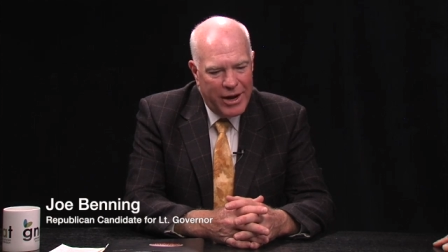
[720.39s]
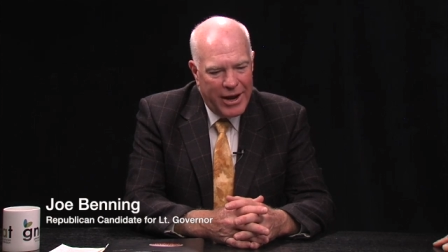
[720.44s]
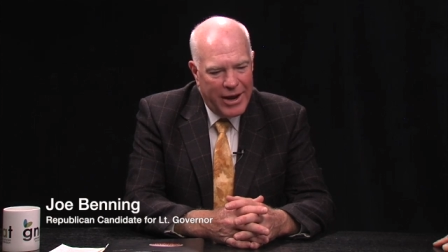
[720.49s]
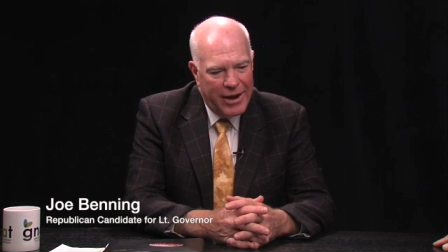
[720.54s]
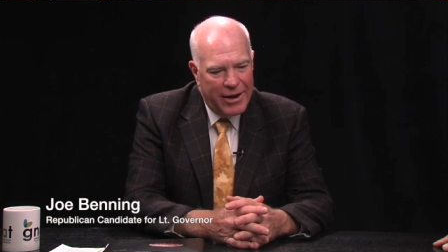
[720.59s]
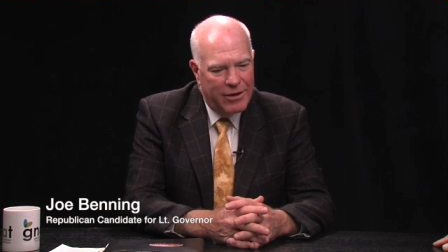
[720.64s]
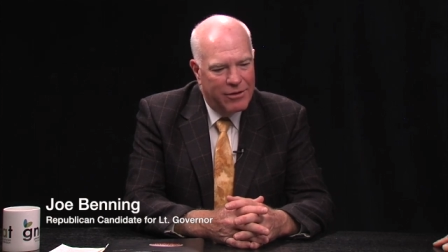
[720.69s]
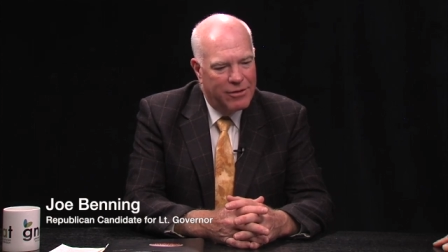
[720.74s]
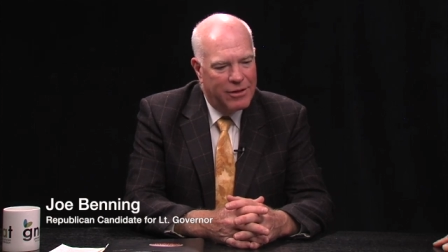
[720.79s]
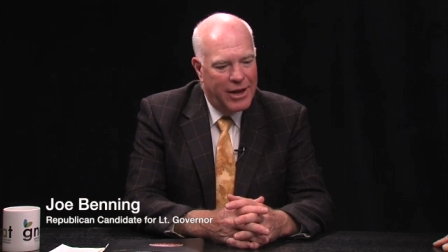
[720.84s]

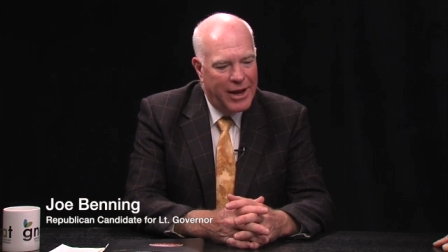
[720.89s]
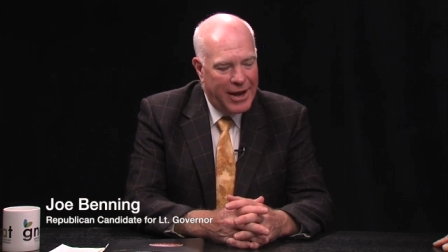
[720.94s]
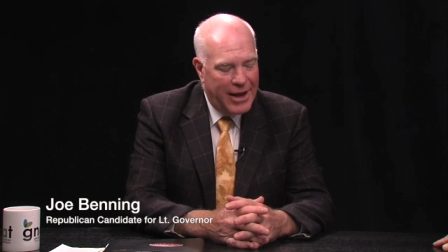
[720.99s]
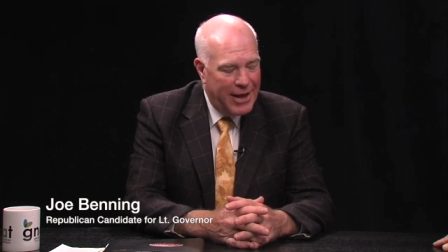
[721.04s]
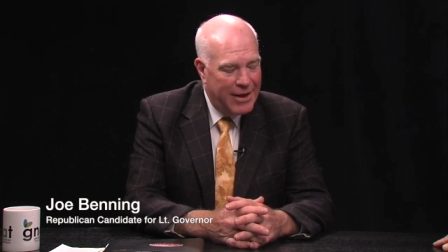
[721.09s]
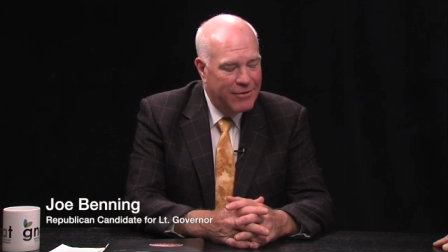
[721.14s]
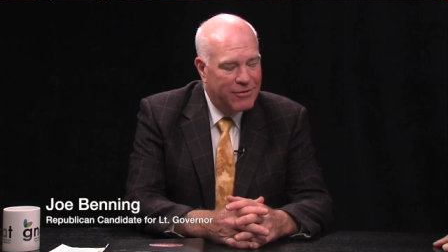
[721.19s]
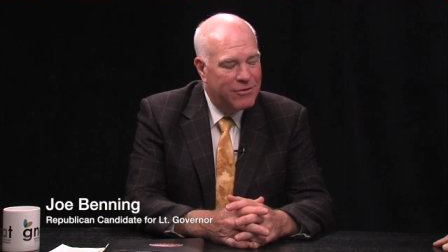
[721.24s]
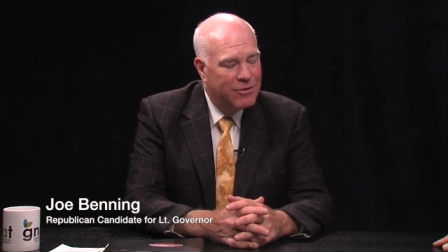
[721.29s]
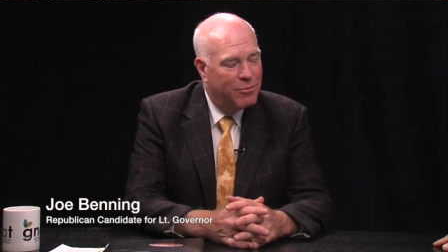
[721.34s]
angle
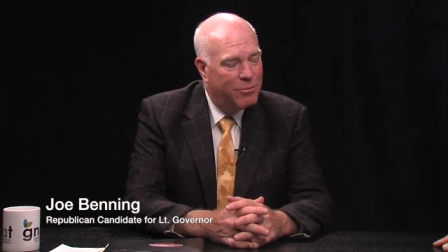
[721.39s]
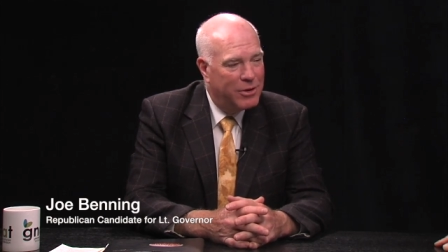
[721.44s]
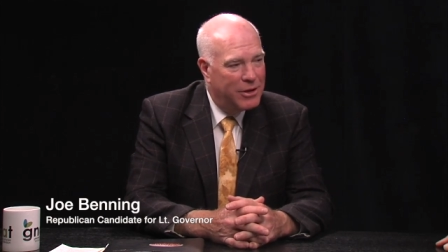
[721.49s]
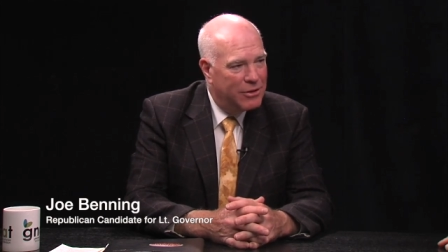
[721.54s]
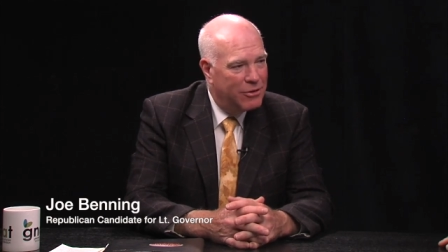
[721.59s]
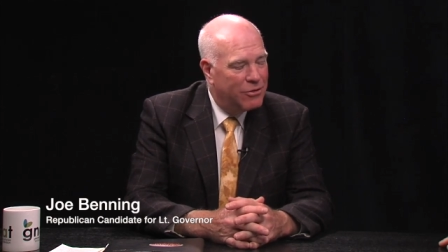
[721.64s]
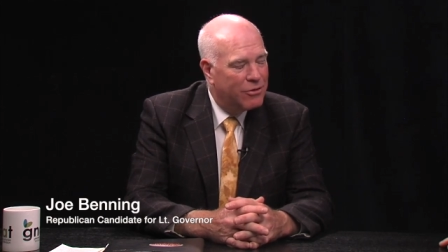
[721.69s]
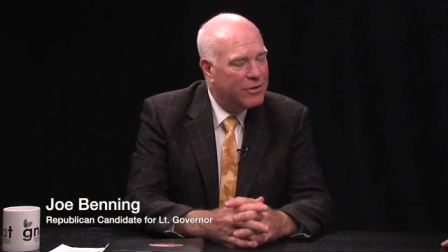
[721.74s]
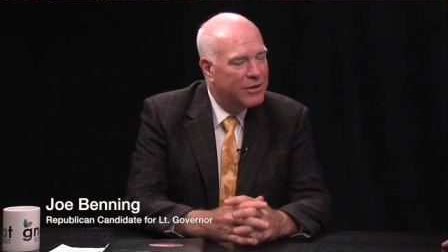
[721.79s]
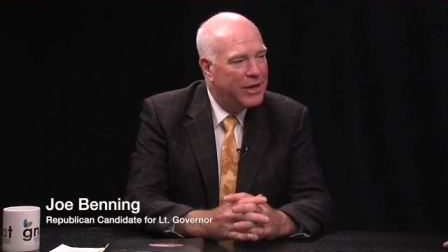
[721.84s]
has to be
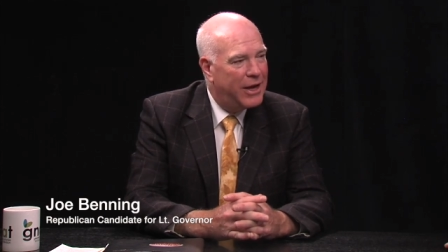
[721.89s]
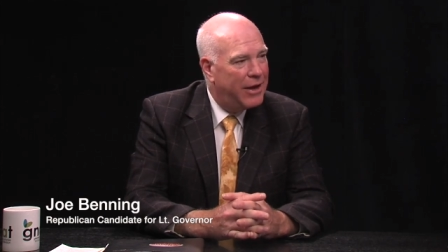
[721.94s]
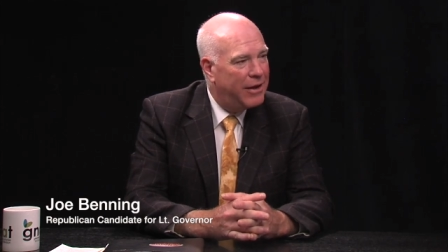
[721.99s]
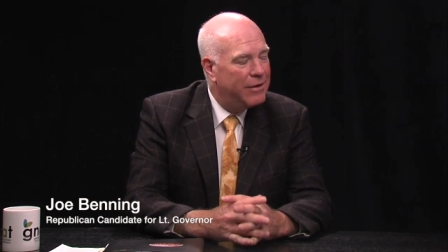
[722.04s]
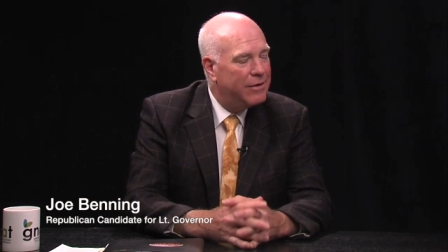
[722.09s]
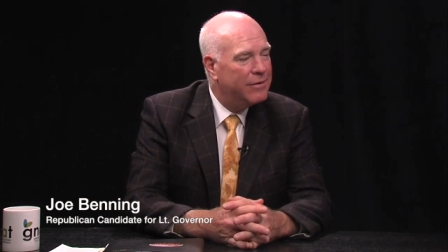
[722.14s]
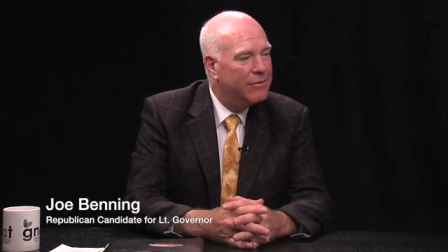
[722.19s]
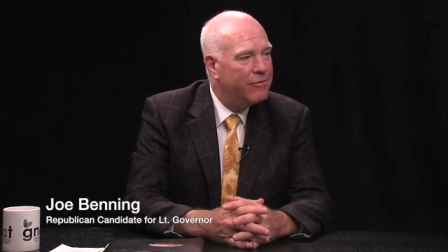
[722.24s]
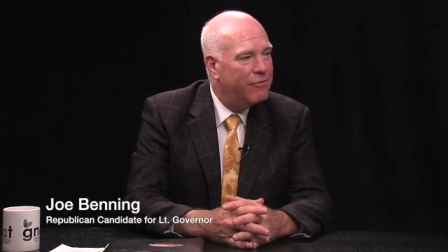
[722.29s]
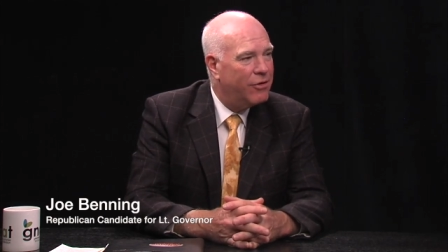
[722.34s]
looked at
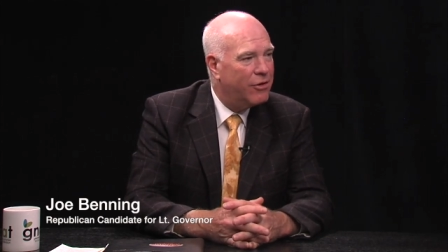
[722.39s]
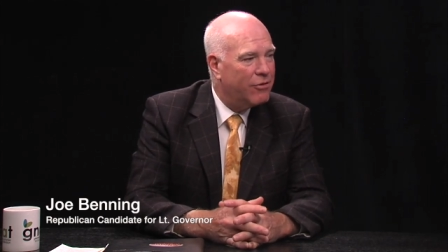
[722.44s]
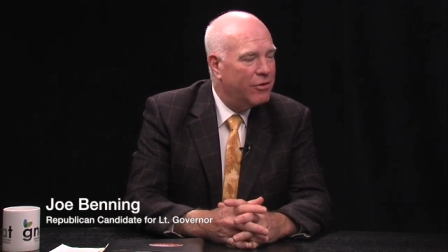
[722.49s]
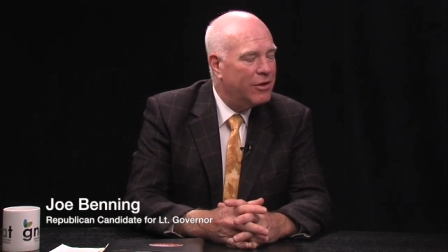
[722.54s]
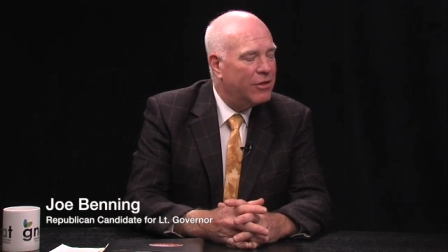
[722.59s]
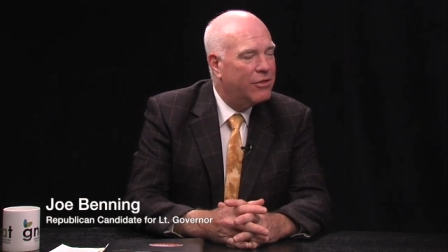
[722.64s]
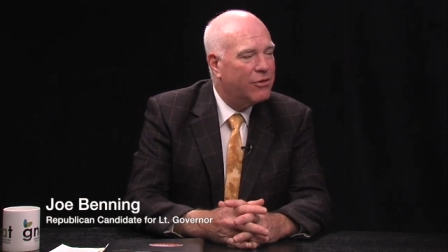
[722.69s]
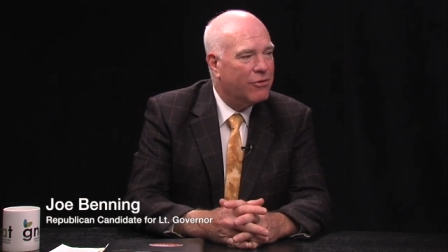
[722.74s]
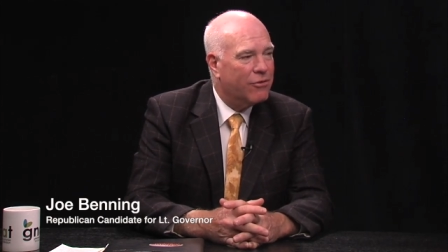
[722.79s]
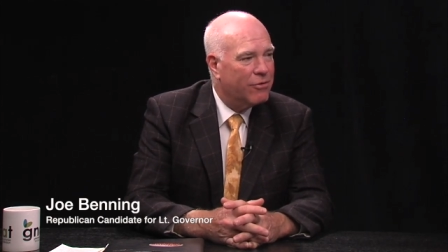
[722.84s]

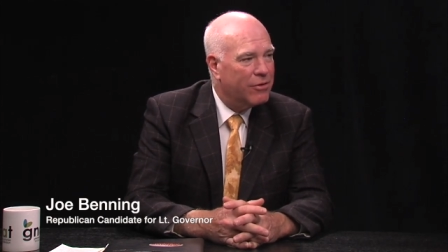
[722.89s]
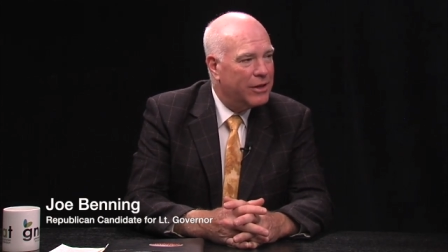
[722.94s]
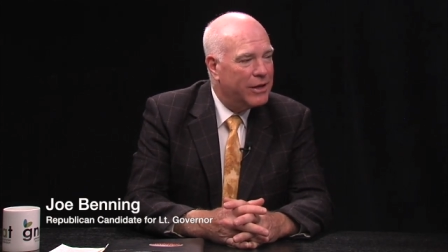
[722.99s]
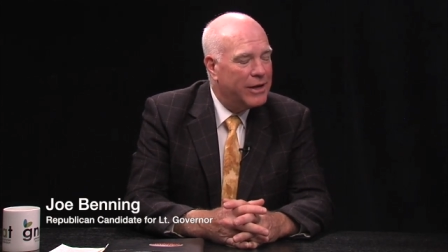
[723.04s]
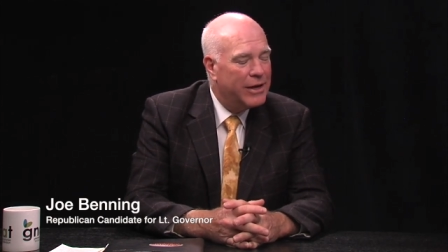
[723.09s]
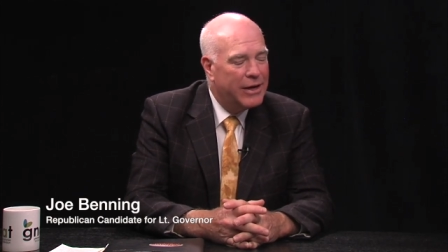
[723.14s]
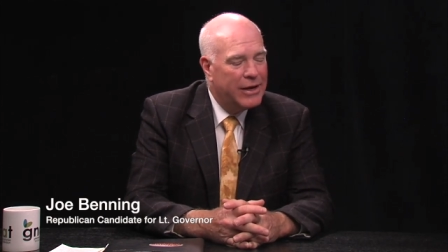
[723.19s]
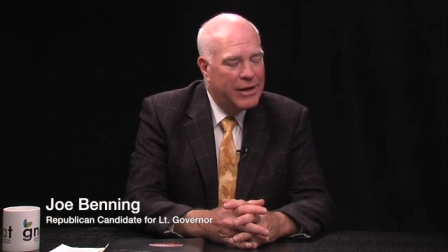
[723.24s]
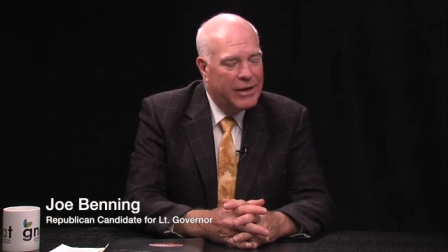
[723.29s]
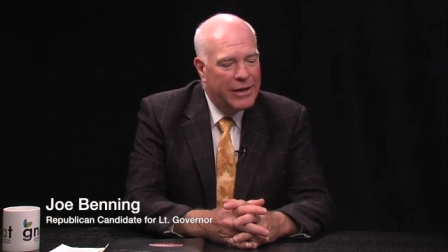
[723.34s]
very thoroughly.